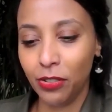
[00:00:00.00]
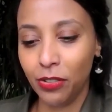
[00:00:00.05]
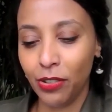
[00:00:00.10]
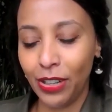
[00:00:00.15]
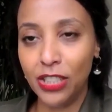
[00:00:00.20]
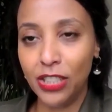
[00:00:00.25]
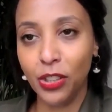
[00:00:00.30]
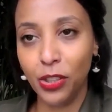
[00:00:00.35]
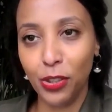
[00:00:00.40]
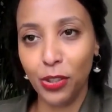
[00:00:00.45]

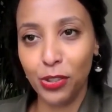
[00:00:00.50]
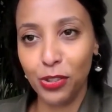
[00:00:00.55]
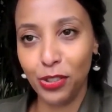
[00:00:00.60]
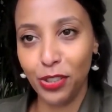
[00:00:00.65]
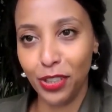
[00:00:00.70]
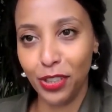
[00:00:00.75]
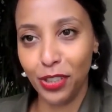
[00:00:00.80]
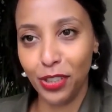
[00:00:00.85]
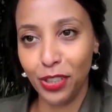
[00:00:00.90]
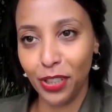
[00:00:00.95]
greater good,
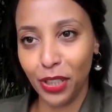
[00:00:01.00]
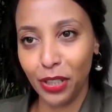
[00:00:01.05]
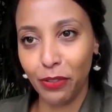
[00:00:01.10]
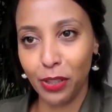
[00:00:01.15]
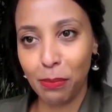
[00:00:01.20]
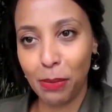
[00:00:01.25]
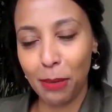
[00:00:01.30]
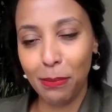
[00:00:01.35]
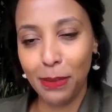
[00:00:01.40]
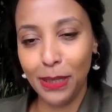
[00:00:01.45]
for the
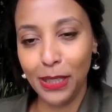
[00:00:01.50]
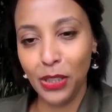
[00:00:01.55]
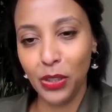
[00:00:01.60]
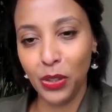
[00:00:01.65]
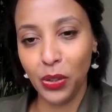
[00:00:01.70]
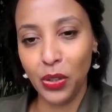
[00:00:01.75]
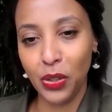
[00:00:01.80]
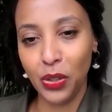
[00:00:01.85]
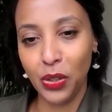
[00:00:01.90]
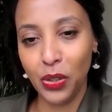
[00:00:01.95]
public
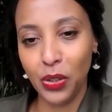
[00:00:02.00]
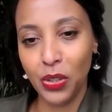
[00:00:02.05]
good?